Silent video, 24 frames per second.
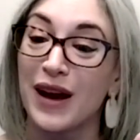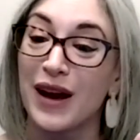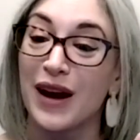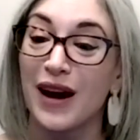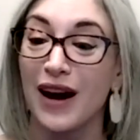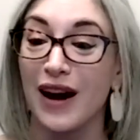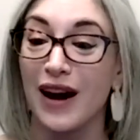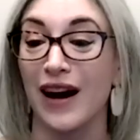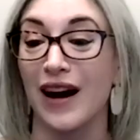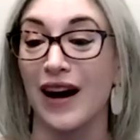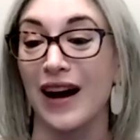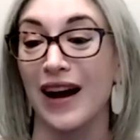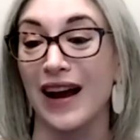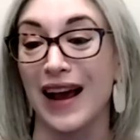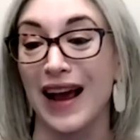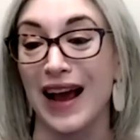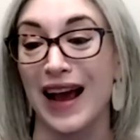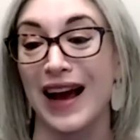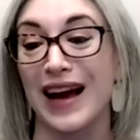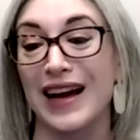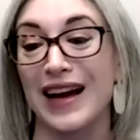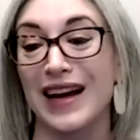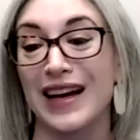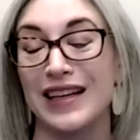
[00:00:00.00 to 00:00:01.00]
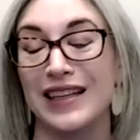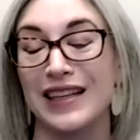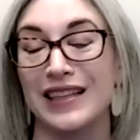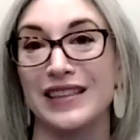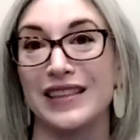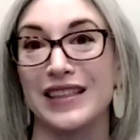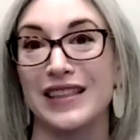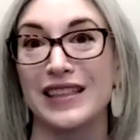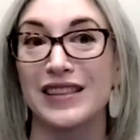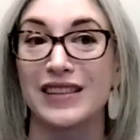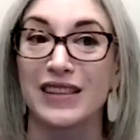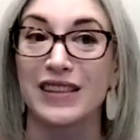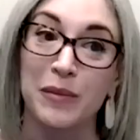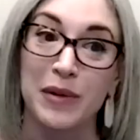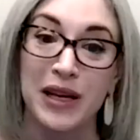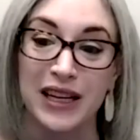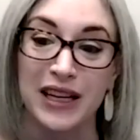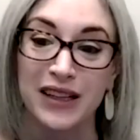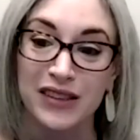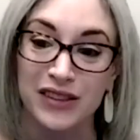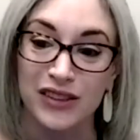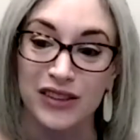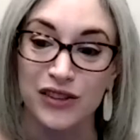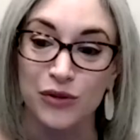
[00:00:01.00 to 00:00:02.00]
And in some
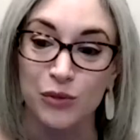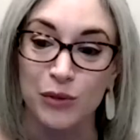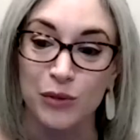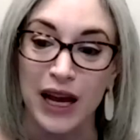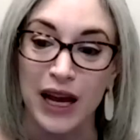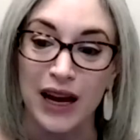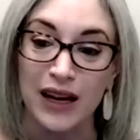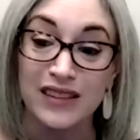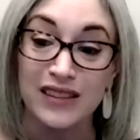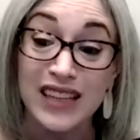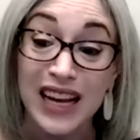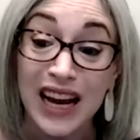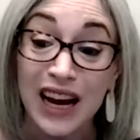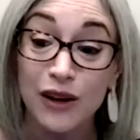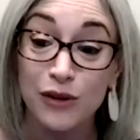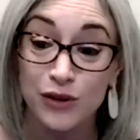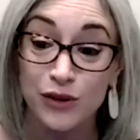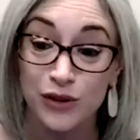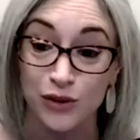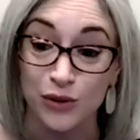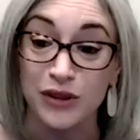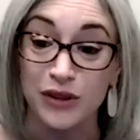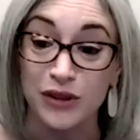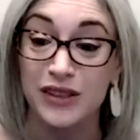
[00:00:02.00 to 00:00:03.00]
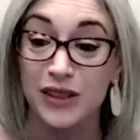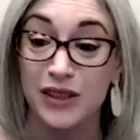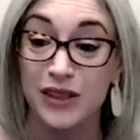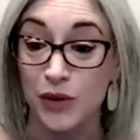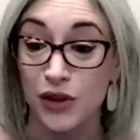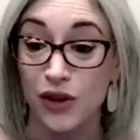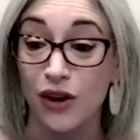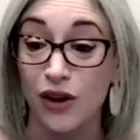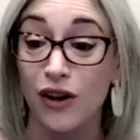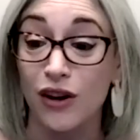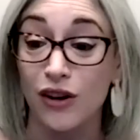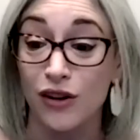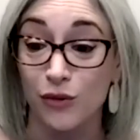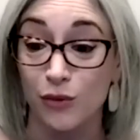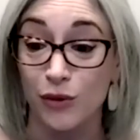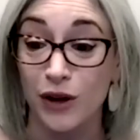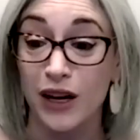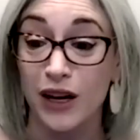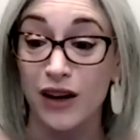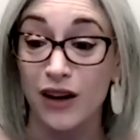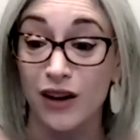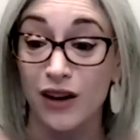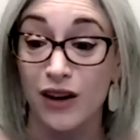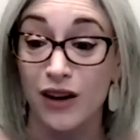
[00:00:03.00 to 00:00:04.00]
cases, we had to outsource some of the
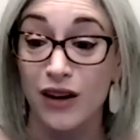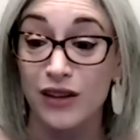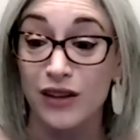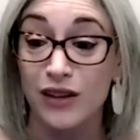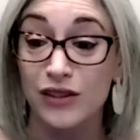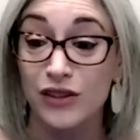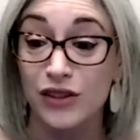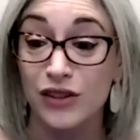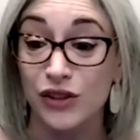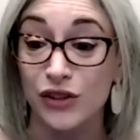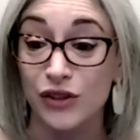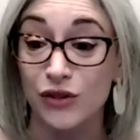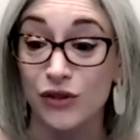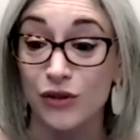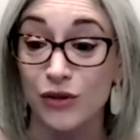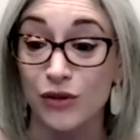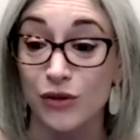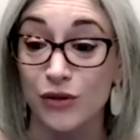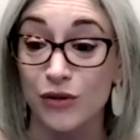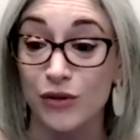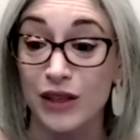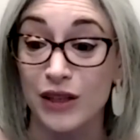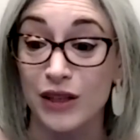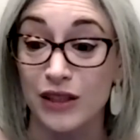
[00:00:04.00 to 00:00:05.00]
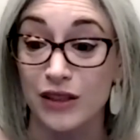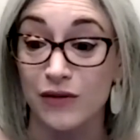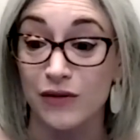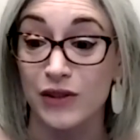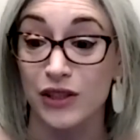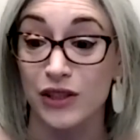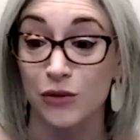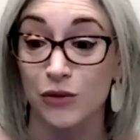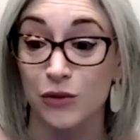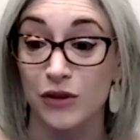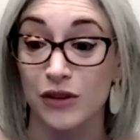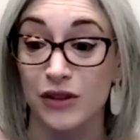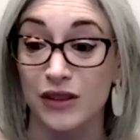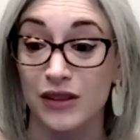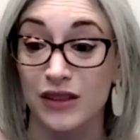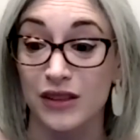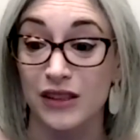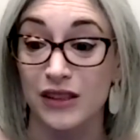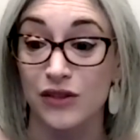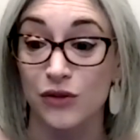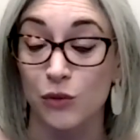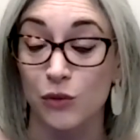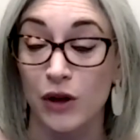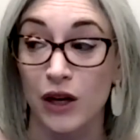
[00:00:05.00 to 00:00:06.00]
hardware to individuals
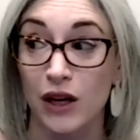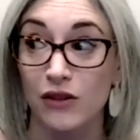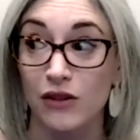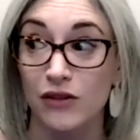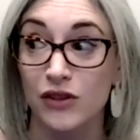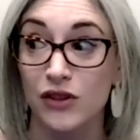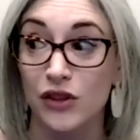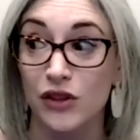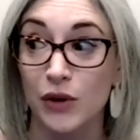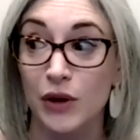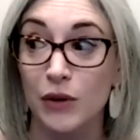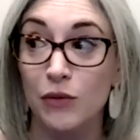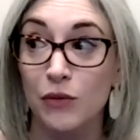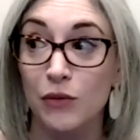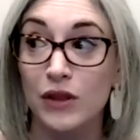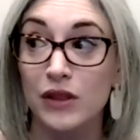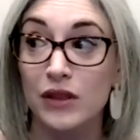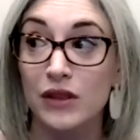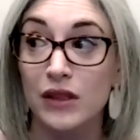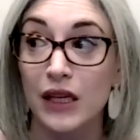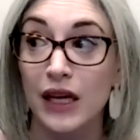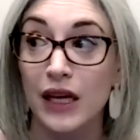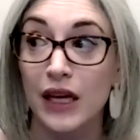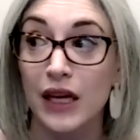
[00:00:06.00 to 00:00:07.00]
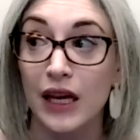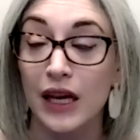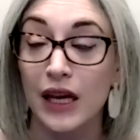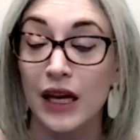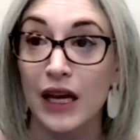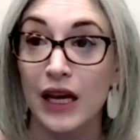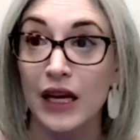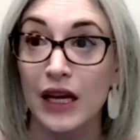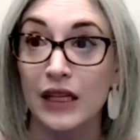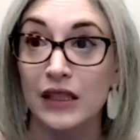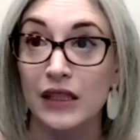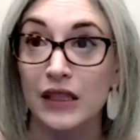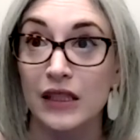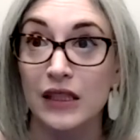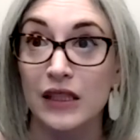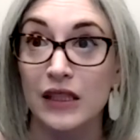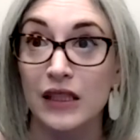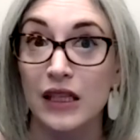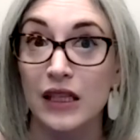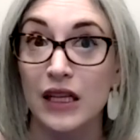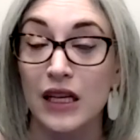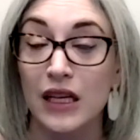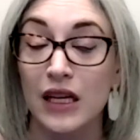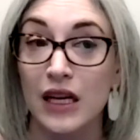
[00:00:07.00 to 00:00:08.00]
as well. So
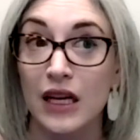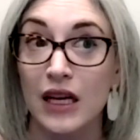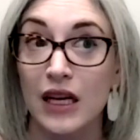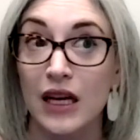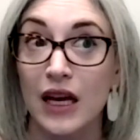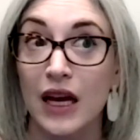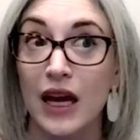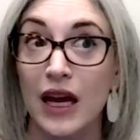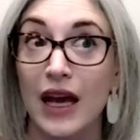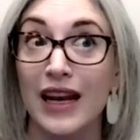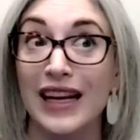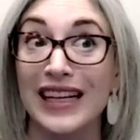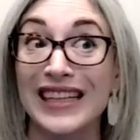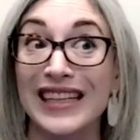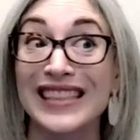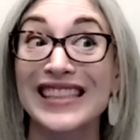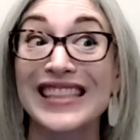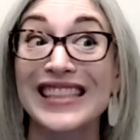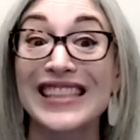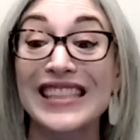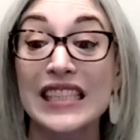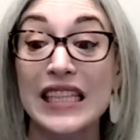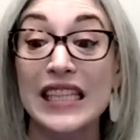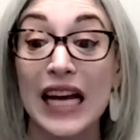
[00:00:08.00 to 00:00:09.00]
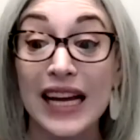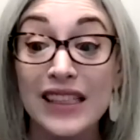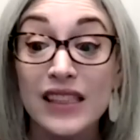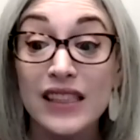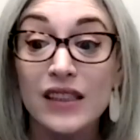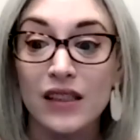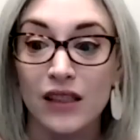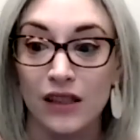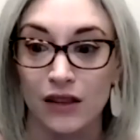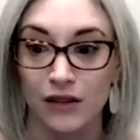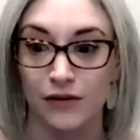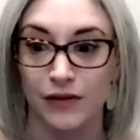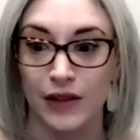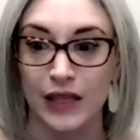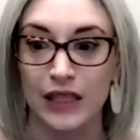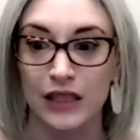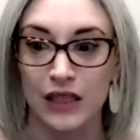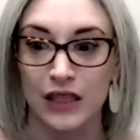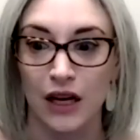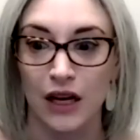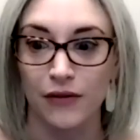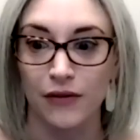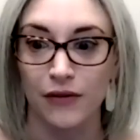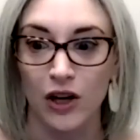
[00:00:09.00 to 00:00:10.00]
it's an extensive
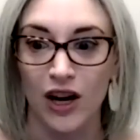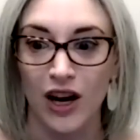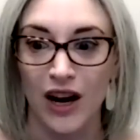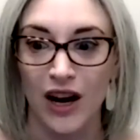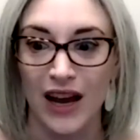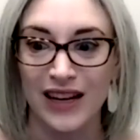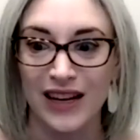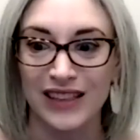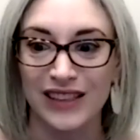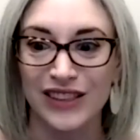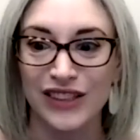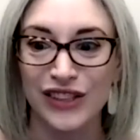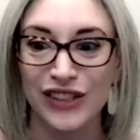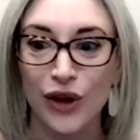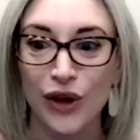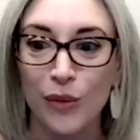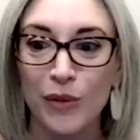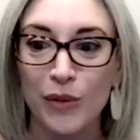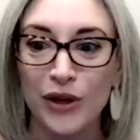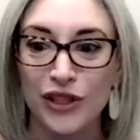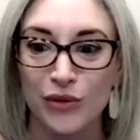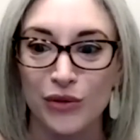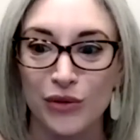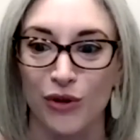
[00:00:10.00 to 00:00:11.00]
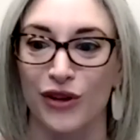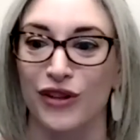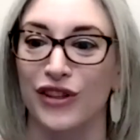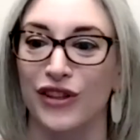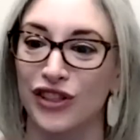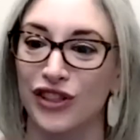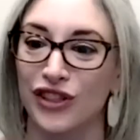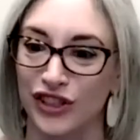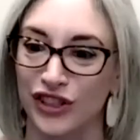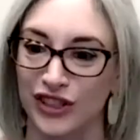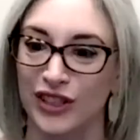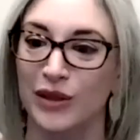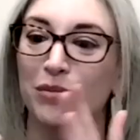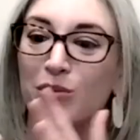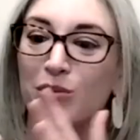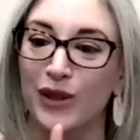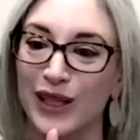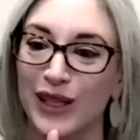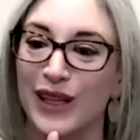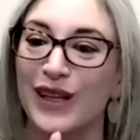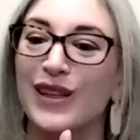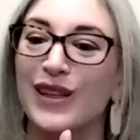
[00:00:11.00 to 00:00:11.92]
endeavor, and it's so much more than just simply